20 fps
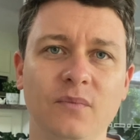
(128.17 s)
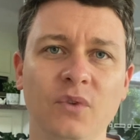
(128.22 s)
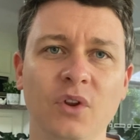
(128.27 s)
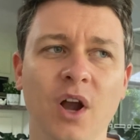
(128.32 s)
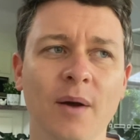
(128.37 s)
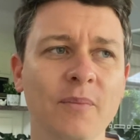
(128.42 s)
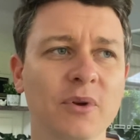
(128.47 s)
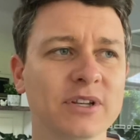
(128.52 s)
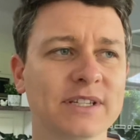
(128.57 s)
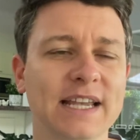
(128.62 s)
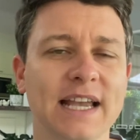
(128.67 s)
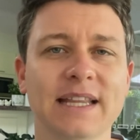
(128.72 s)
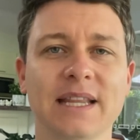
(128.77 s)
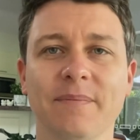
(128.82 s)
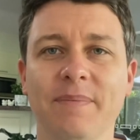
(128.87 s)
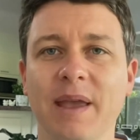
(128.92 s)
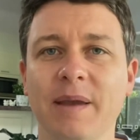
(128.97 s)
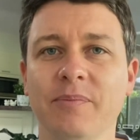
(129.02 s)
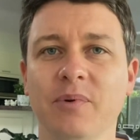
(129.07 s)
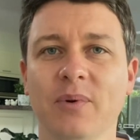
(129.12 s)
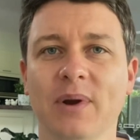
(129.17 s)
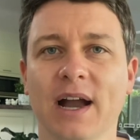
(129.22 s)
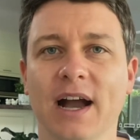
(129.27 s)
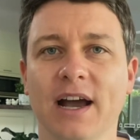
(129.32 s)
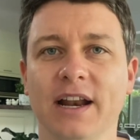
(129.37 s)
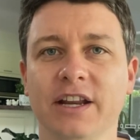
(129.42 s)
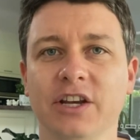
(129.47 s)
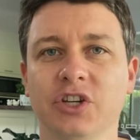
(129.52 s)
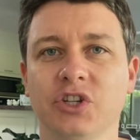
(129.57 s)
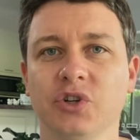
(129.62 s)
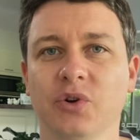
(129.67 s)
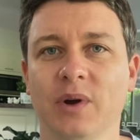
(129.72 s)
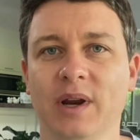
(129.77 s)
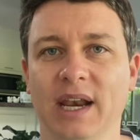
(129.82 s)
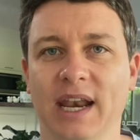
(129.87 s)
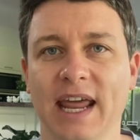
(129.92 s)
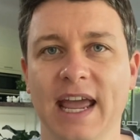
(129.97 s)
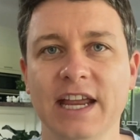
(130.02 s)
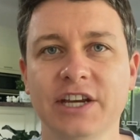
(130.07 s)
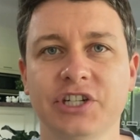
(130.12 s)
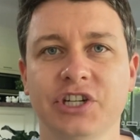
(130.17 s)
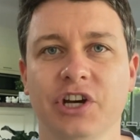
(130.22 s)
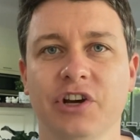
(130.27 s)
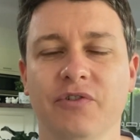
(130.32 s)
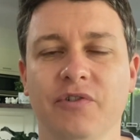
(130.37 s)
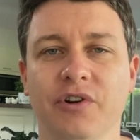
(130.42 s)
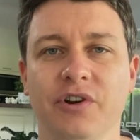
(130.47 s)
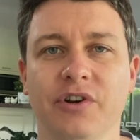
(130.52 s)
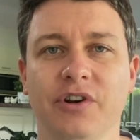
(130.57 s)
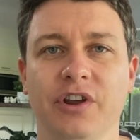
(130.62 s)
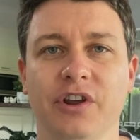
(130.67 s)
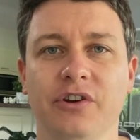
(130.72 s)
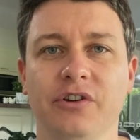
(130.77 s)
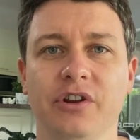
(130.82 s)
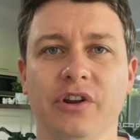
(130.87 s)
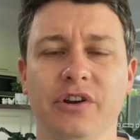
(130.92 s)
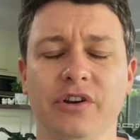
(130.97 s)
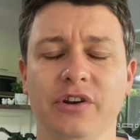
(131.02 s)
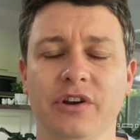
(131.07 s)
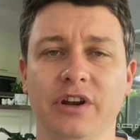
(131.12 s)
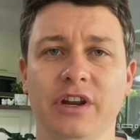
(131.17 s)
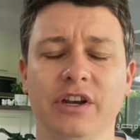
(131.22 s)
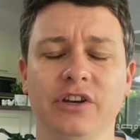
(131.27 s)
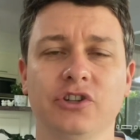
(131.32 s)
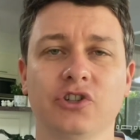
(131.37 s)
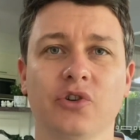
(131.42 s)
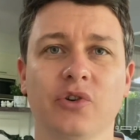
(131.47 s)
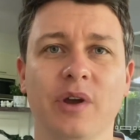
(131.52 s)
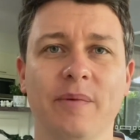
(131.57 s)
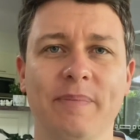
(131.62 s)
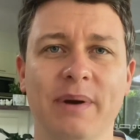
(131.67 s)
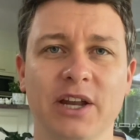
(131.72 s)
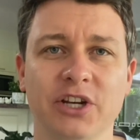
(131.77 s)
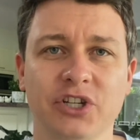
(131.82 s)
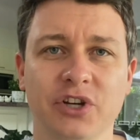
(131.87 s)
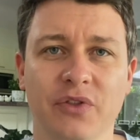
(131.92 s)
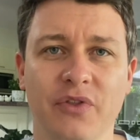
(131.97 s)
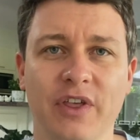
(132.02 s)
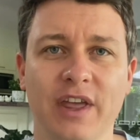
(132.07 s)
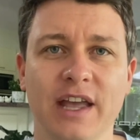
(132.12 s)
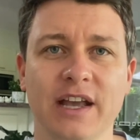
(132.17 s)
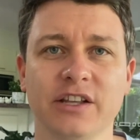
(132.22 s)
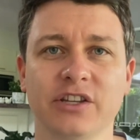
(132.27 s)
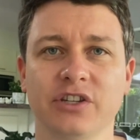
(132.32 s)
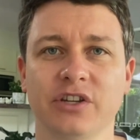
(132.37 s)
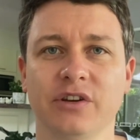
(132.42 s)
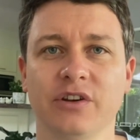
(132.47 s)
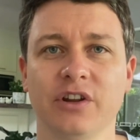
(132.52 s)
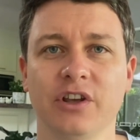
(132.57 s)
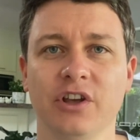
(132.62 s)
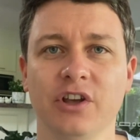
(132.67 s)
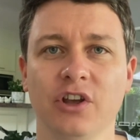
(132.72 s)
I'm not saying that people can't enjoy leisure and enjoy a bunch of things and